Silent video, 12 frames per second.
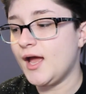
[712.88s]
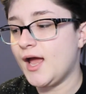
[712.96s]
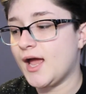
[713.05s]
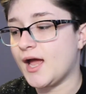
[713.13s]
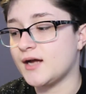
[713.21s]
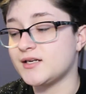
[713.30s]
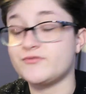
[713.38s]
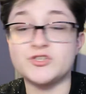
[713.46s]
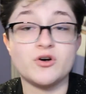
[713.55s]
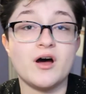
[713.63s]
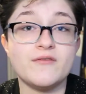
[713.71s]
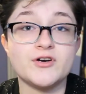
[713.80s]
if you
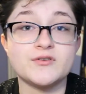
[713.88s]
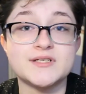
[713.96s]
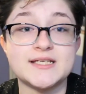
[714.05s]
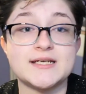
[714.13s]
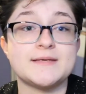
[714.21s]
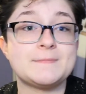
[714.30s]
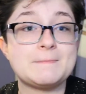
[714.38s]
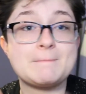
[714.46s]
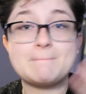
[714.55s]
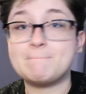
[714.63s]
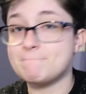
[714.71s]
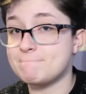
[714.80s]
don't have your receipt,
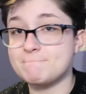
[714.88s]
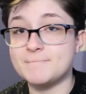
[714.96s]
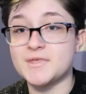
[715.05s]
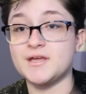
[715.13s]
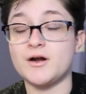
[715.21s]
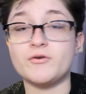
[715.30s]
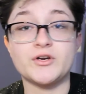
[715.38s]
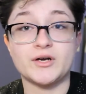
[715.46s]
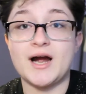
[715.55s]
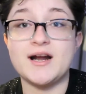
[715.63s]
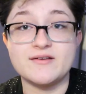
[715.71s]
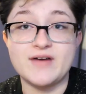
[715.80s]
you're
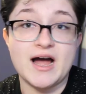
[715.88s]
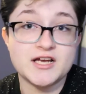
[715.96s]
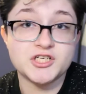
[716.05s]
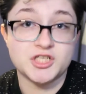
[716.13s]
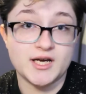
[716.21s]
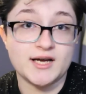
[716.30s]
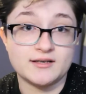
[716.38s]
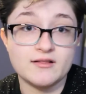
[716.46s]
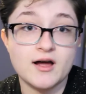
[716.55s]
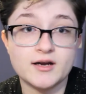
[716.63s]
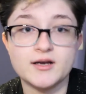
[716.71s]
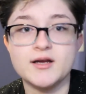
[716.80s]
kind of shit out of
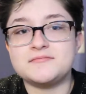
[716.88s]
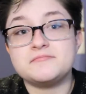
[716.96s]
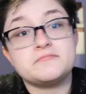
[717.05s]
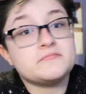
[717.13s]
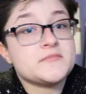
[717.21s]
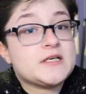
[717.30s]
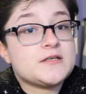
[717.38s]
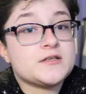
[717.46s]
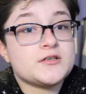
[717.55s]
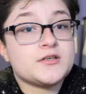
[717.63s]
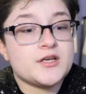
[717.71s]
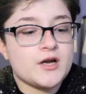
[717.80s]
luck.
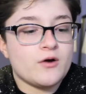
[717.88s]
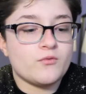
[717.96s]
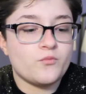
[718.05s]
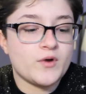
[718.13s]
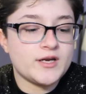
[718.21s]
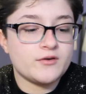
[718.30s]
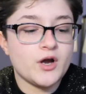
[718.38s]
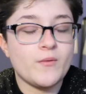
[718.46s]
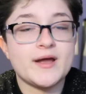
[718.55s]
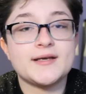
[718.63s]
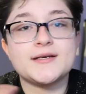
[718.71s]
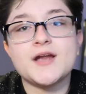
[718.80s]
When you
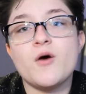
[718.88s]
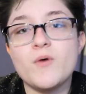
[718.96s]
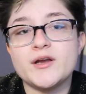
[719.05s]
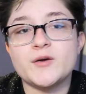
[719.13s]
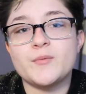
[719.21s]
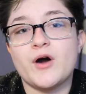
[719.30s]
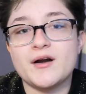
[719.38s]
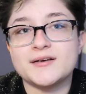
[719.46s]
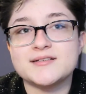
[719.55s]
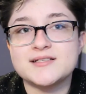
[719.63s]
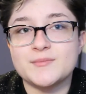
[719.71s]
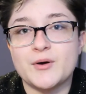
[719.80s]
go in, know what your
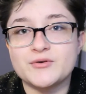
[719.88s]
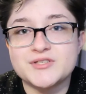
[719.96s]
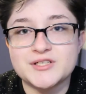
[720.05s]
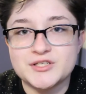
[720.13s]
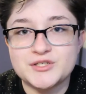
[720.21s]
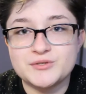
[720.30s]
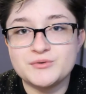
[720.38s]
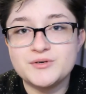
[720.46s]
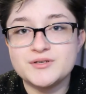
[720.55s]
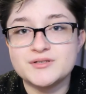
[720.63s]
product's supposed to do,